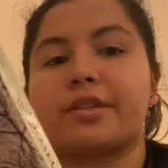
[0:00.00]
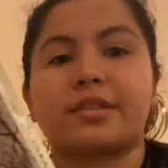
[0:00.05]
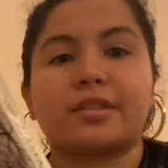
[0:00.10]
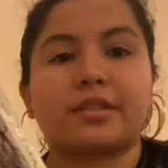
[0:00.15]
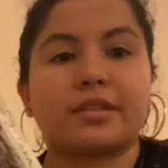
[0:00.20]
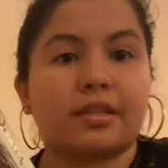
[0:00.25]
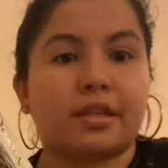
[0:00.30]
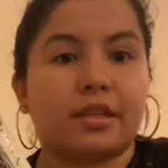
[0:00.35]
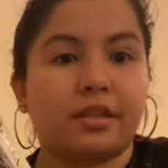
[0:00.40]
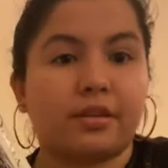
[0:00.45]

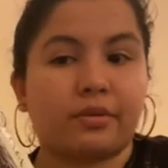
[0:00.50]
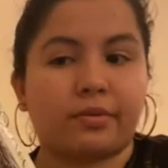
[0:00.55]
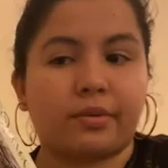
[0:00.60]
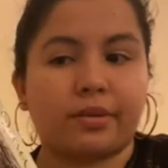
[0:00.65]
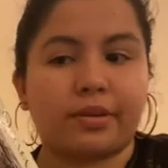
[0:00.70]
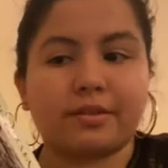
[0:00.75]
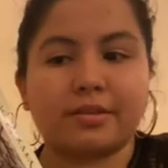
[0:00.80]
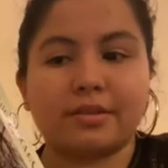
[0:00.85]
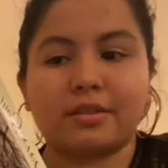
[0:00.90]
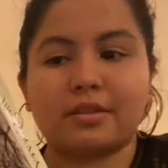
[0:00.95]

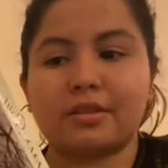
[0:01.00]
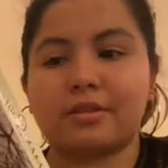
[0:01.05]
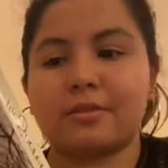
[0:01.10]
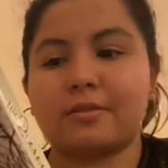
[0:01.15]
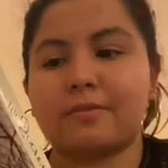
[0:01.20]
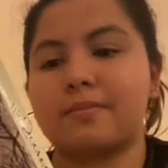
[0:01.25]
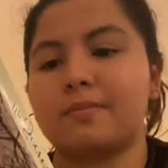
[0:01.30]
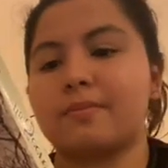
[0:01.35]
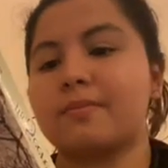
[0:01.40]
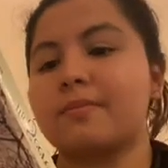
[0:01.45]
secrets.
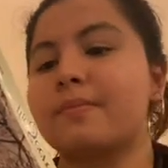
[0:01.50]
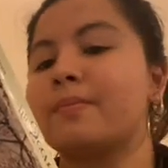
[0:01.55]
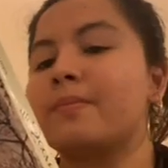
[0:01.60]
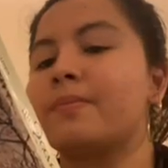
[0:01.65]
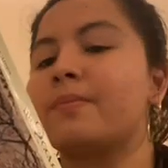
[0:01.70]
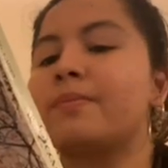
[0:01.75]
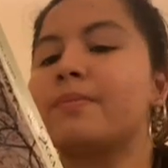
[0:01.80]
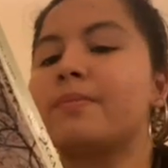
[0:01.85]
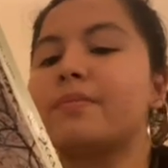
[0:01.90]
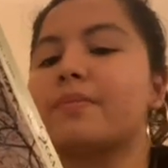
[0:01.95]

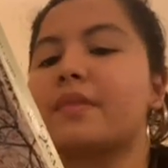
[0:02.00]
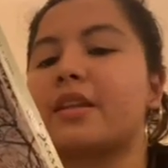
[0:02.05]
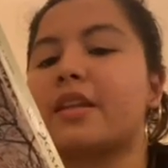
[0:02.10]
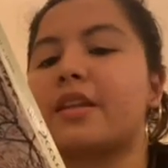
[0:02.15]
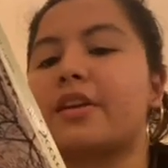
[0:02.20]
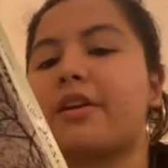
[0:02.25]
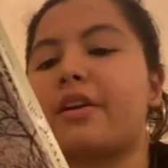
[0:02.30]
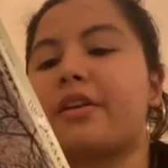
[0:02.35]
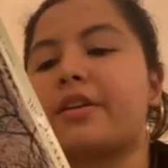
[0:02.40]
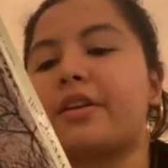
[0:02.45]

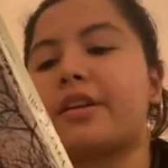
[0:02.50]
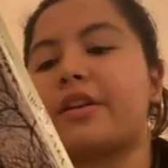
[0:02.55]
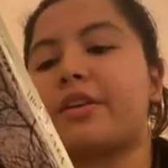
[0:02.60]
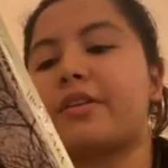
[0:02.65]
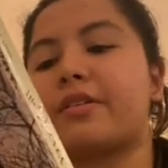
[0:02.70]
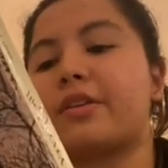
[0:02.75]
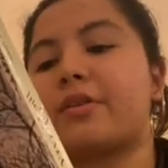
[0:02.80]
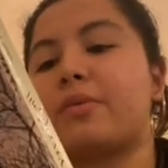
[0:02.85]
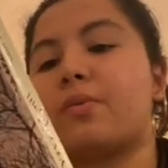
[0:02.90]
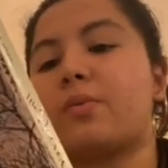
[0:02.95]
There are
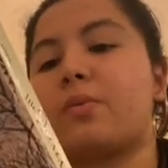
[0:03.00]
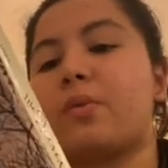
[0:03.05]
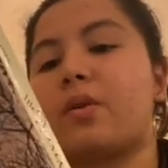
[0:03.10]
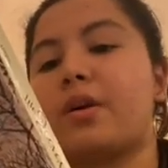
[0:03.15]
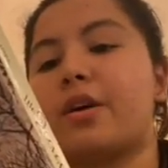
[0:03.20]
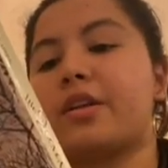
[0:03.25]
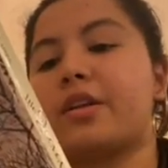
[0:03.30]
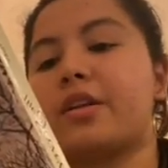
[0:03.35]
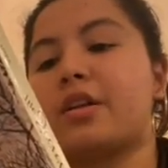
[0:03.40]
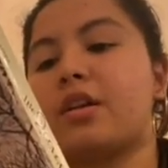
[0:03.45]
nearly
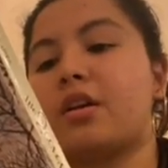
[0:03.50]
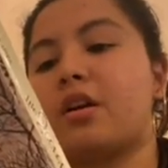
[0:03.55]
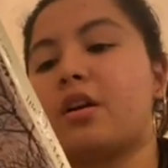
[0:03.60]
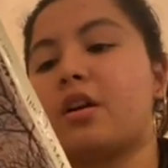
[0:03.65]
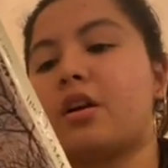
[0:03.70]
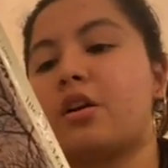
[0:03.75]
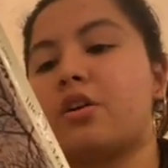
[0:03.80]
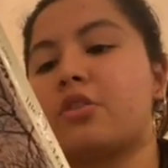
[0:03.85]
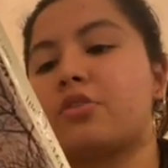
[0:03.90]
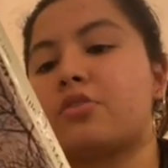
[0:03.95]

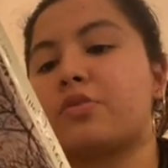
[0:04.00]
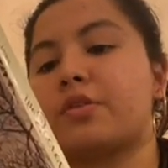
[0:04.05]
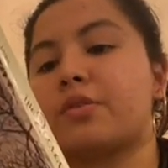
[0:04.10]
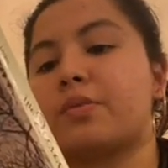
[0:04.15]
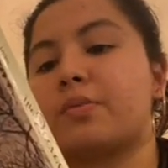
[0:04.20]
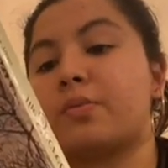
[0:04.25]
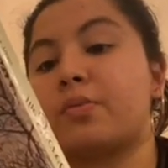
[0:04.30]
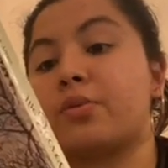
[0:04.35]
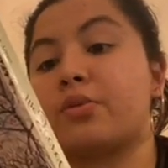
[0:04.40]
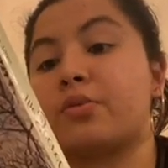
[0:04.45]

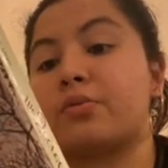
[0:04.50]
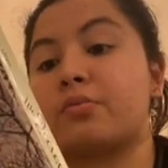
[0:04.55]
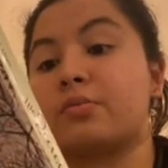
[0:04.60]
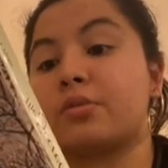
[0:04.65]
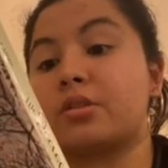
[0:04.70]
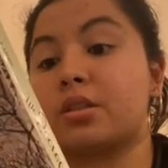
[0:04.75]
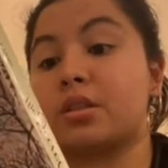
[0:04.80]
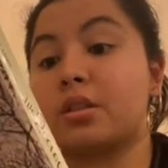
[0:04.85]
100 rooms.